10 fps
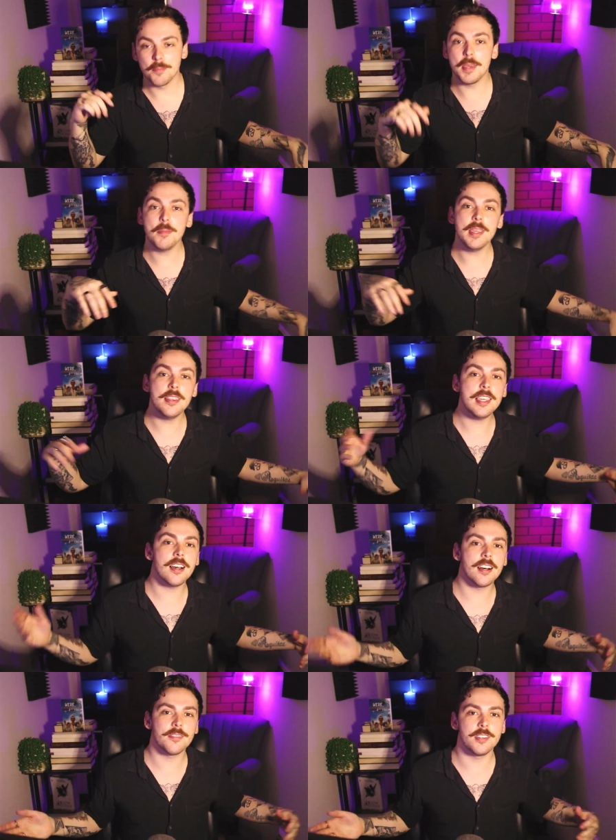maybe the
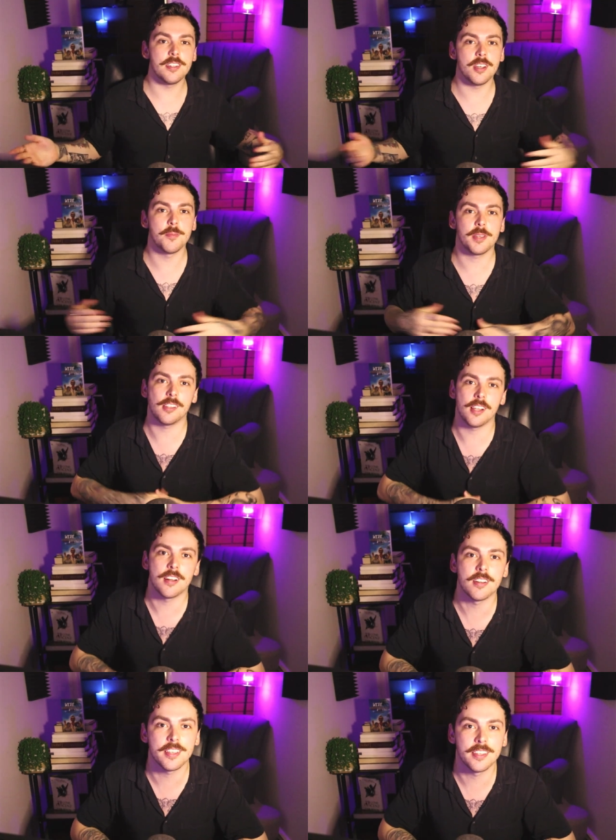after-dump
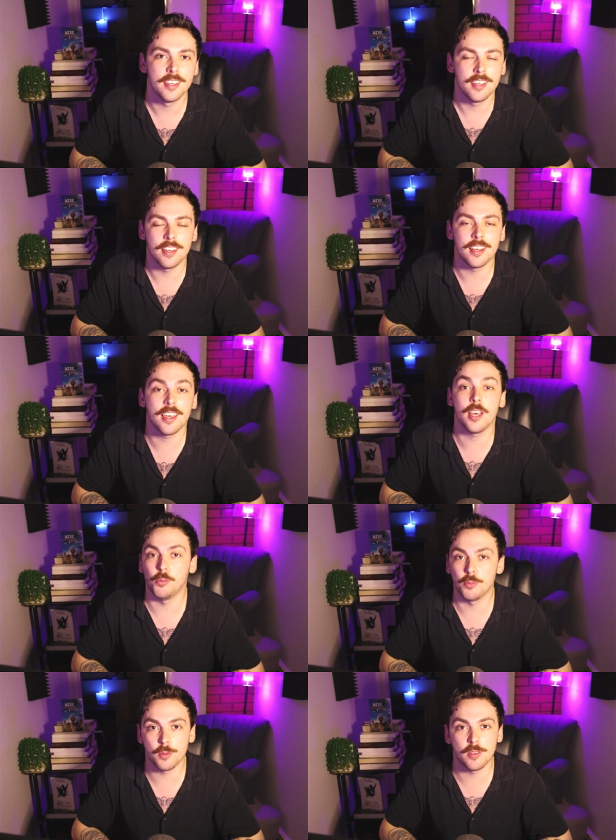clarity
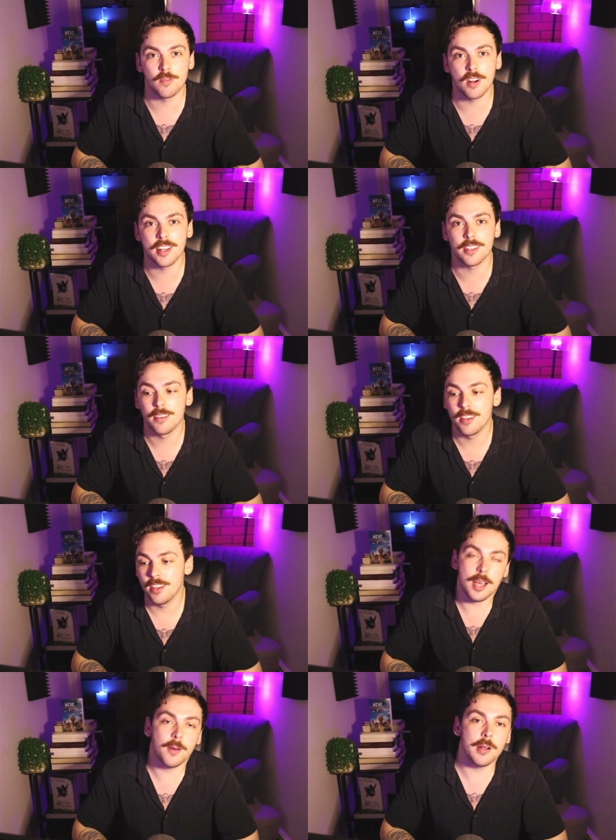helps with writing.
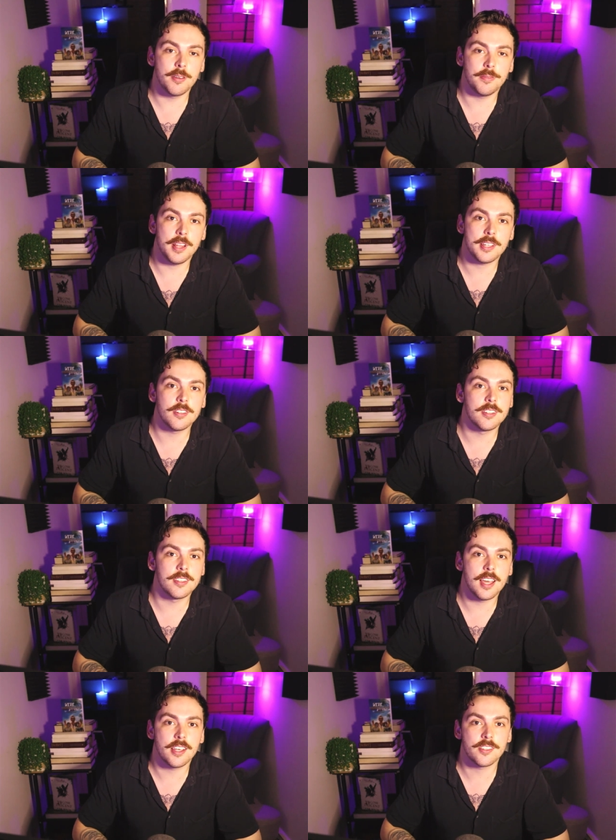Now I reflect on
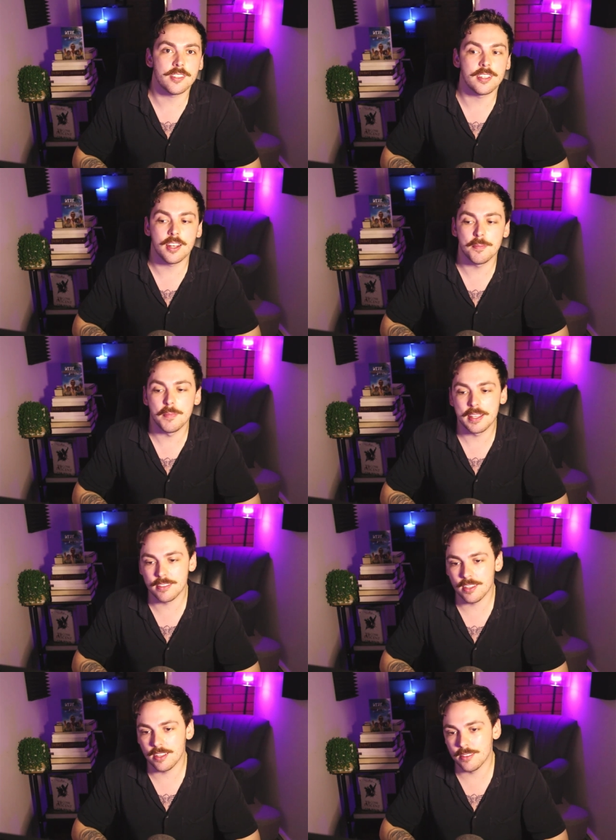it, that actually kind of makes
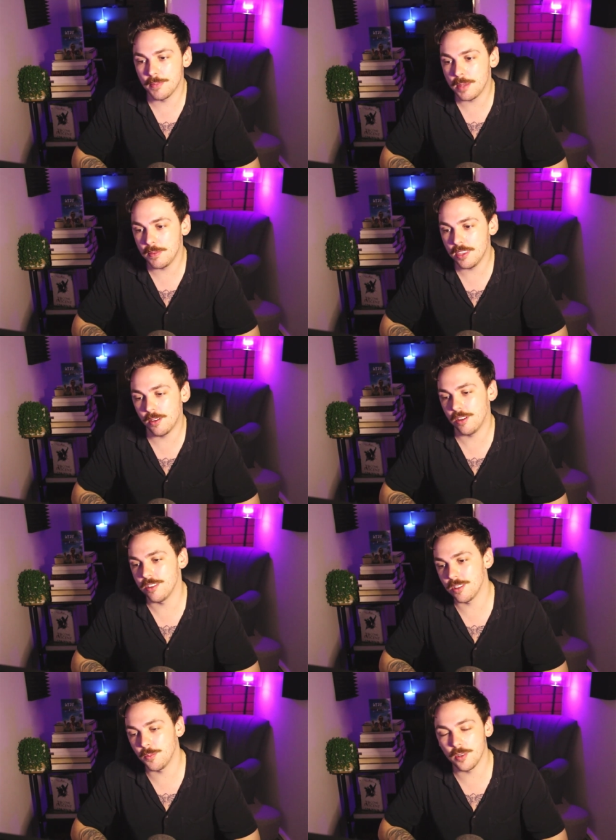sense. Maybe there
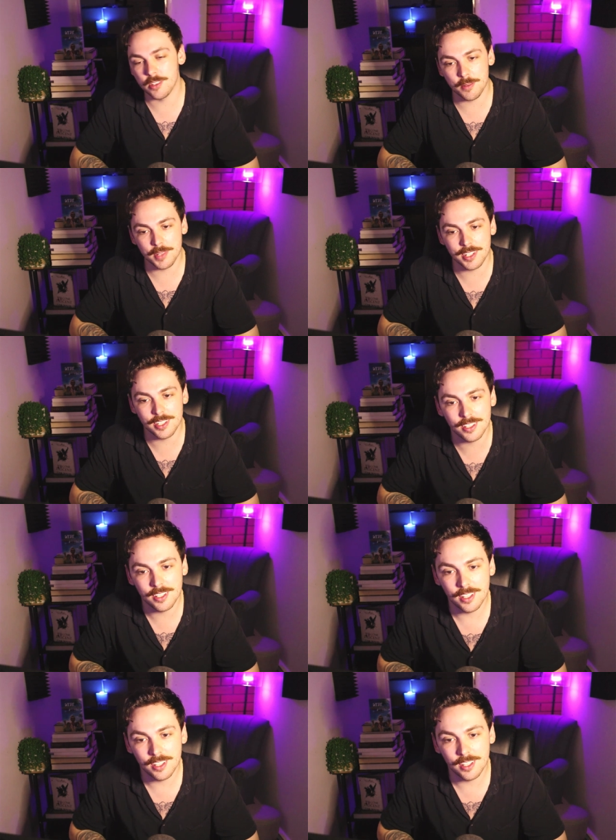is some wisdom in here.